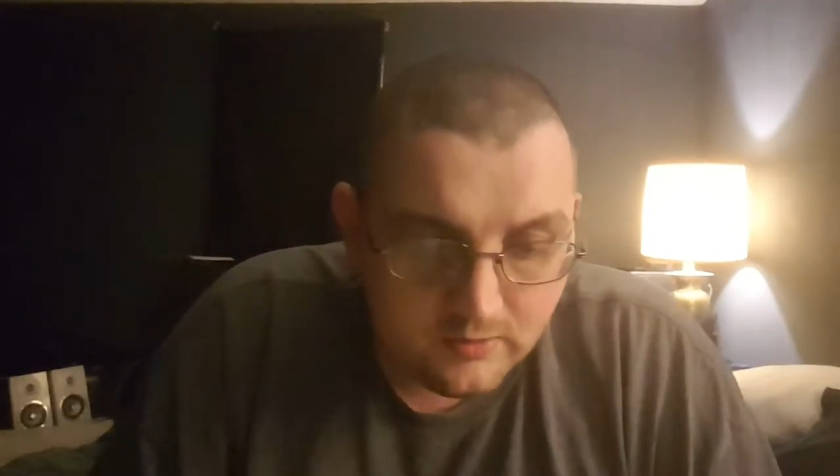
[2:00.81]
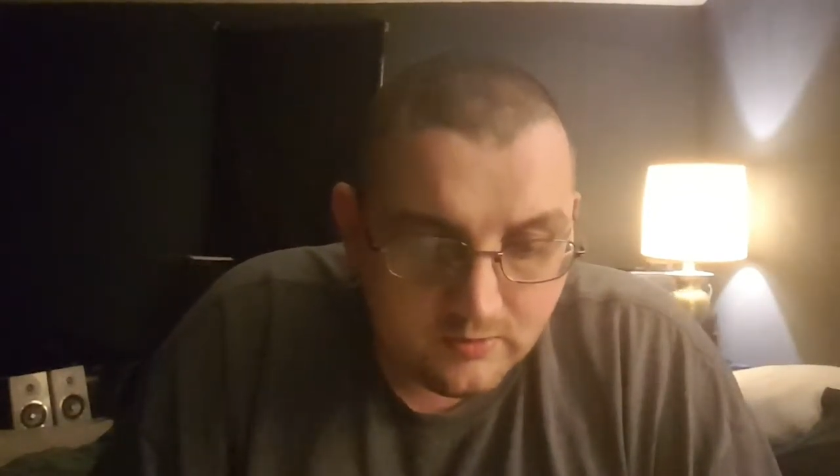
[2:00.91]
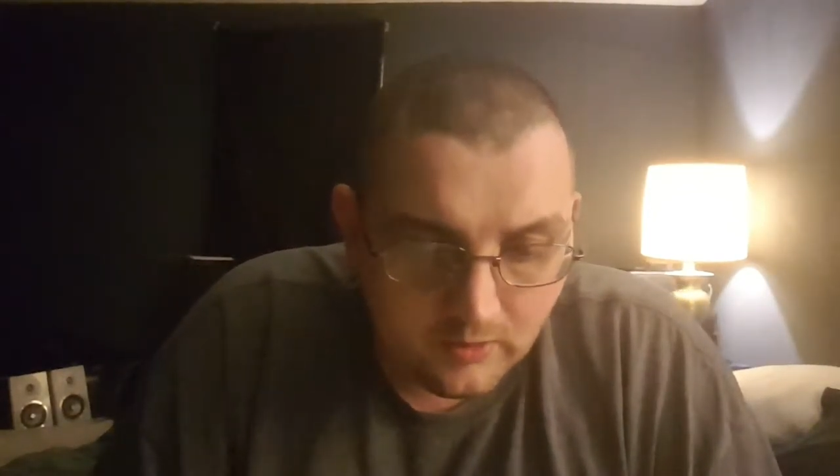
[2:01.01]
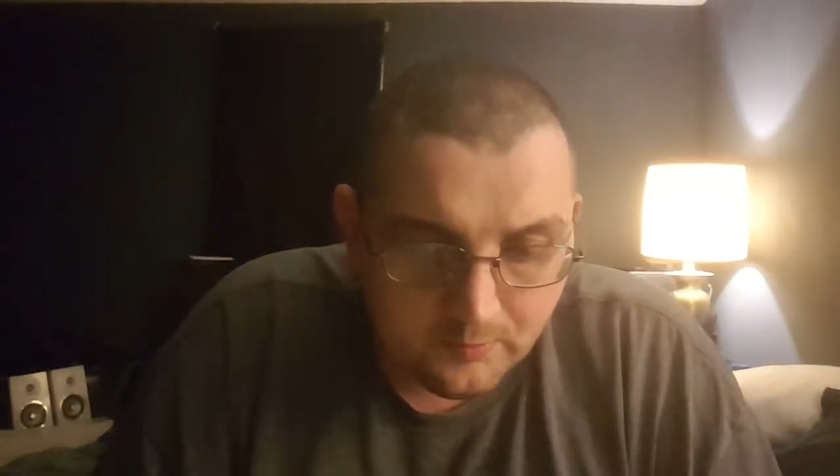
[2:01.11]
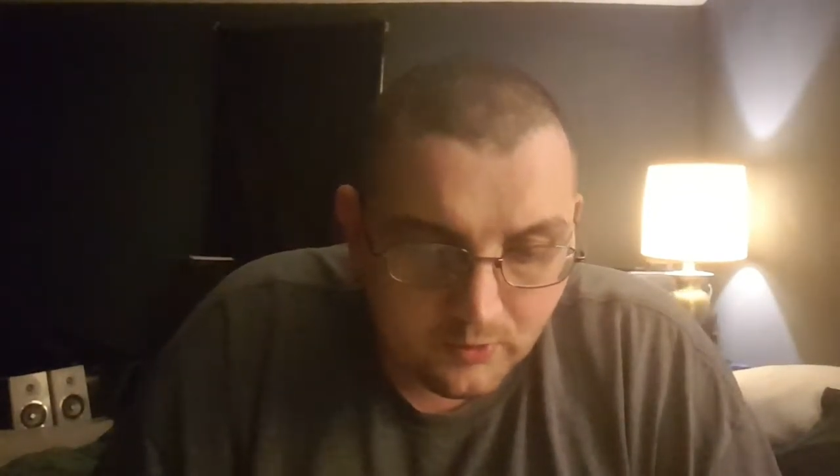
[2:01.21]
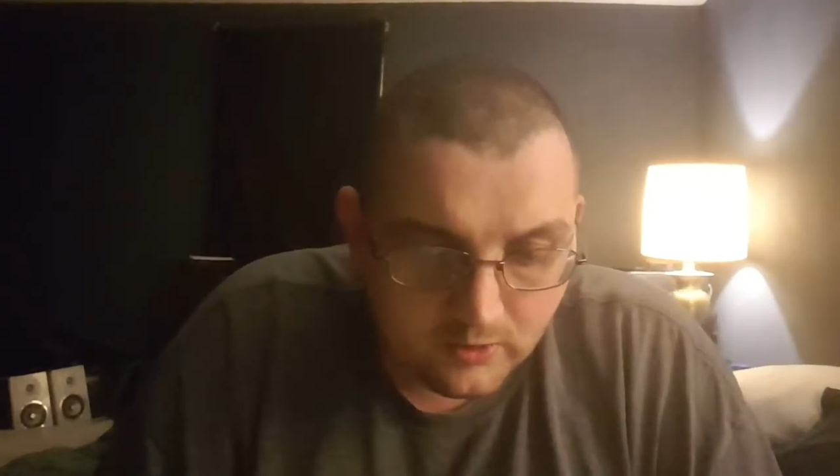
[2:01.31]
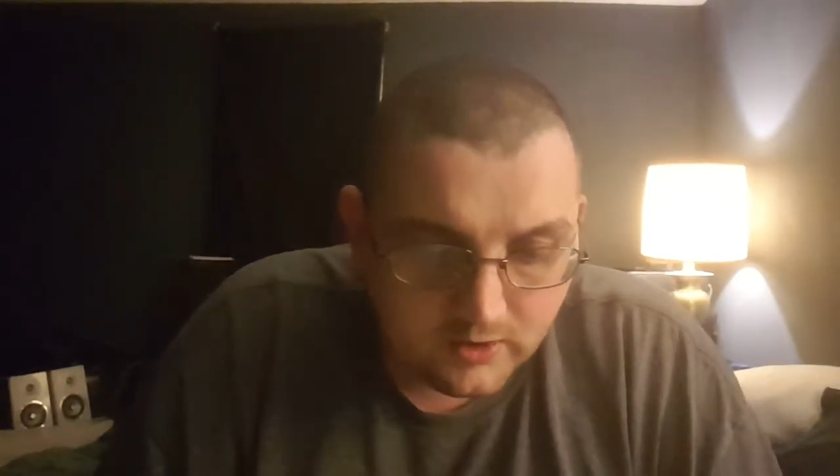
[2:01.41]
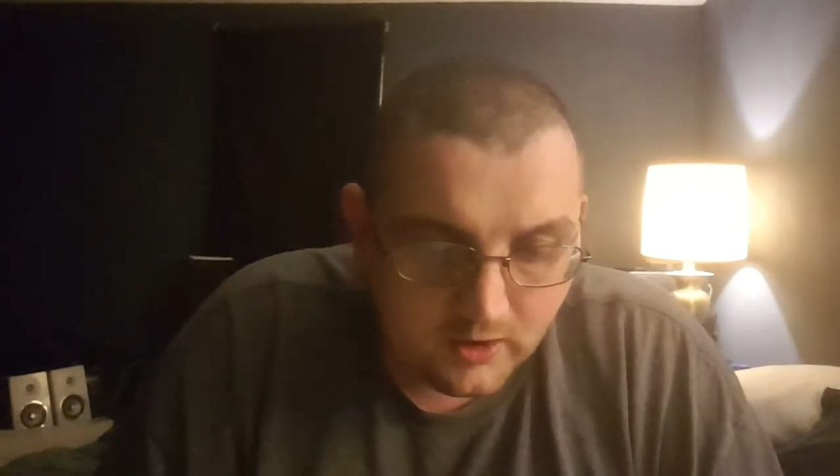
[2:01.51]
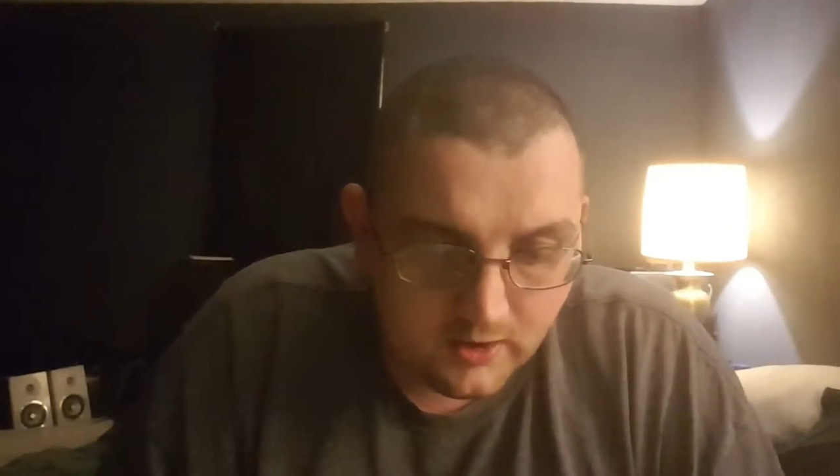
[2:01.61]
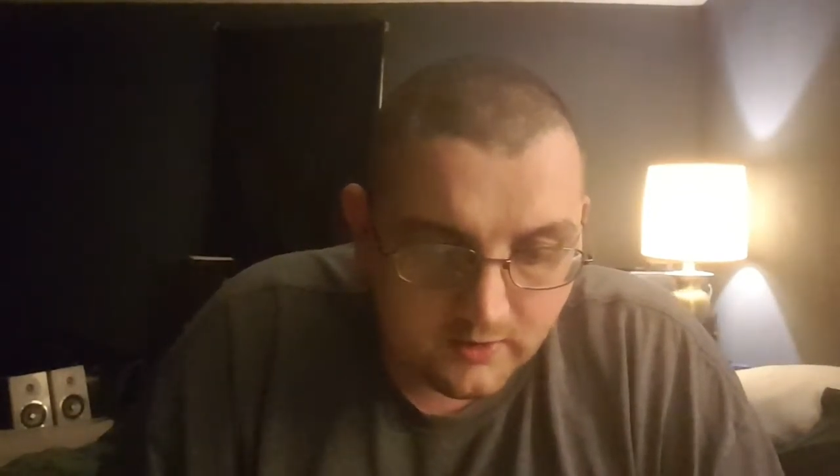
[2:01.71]
what book,
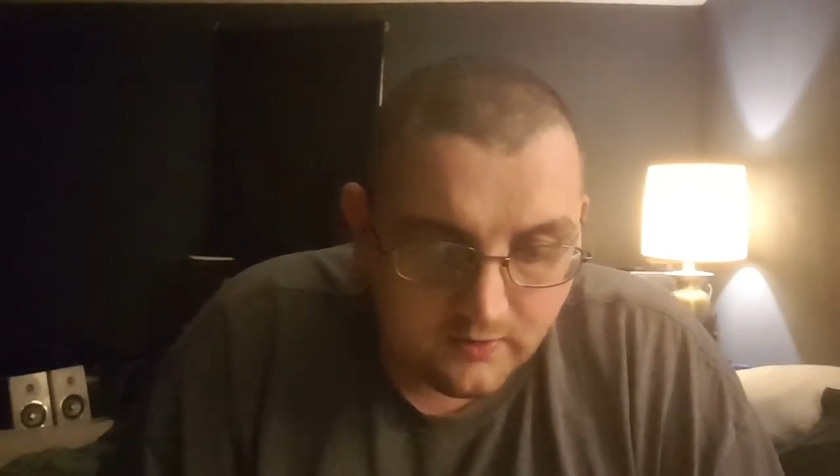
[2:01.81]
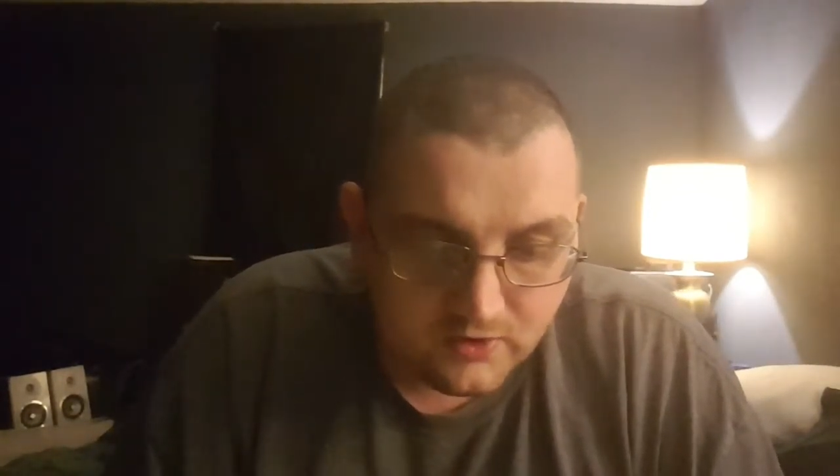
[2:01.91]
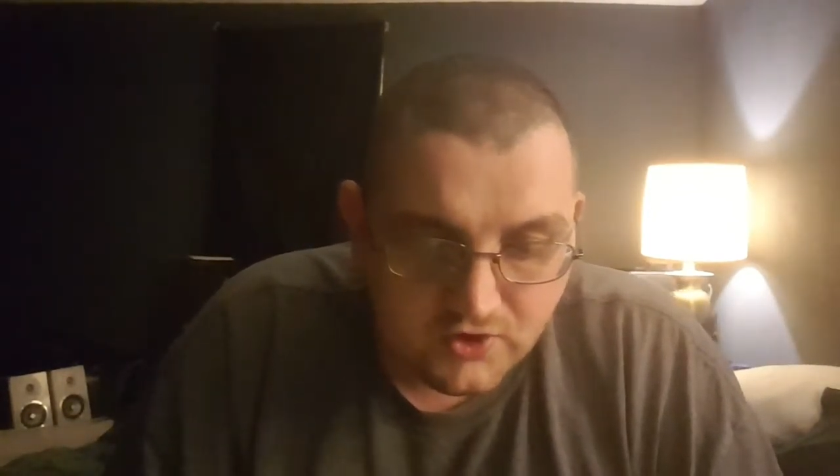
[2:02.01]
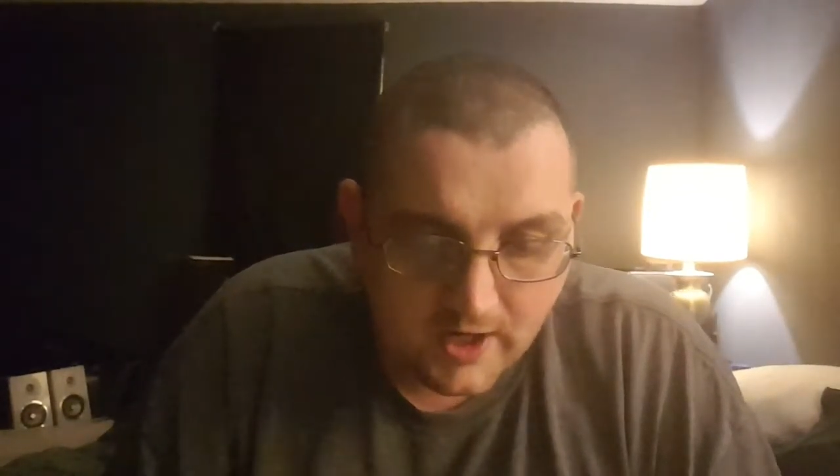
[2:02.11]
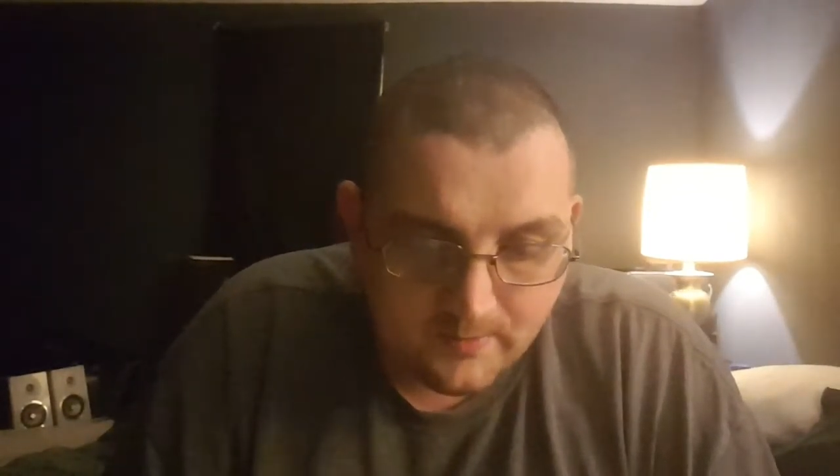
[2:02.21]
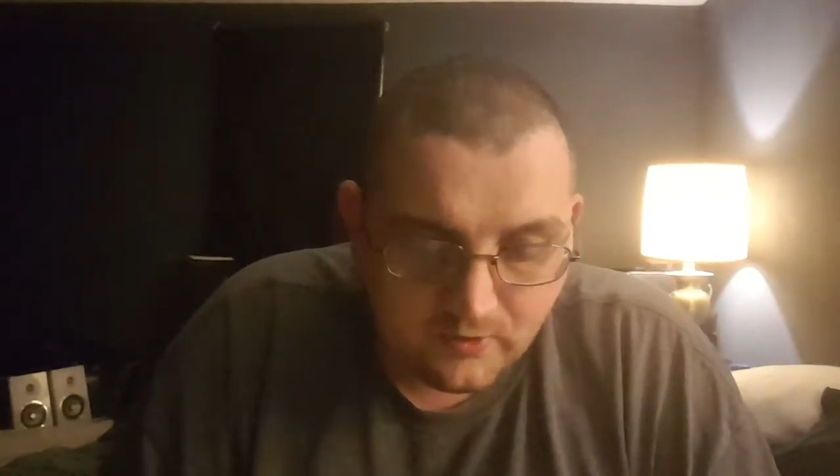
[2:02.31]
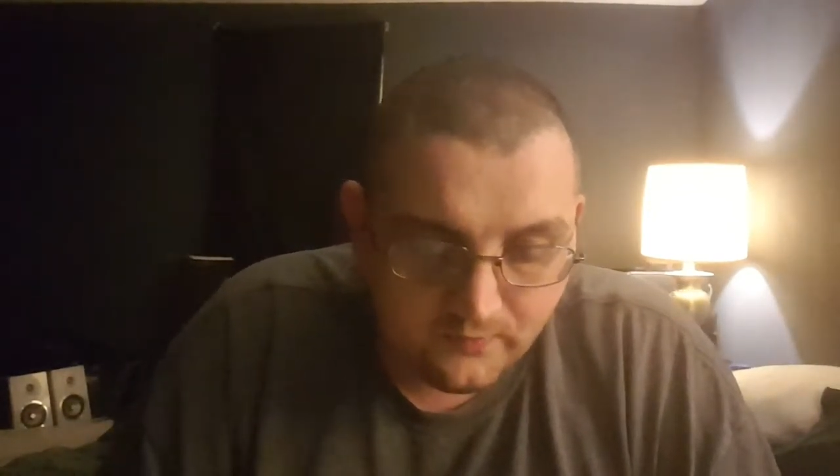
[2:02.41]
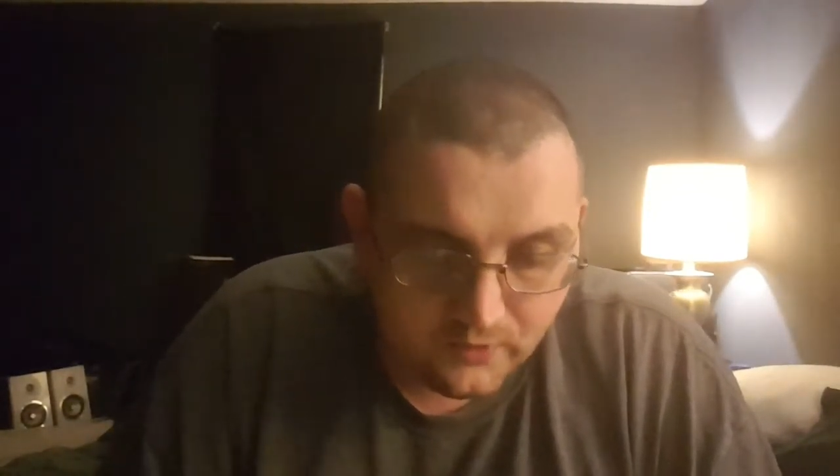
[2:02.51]
uh, chapter and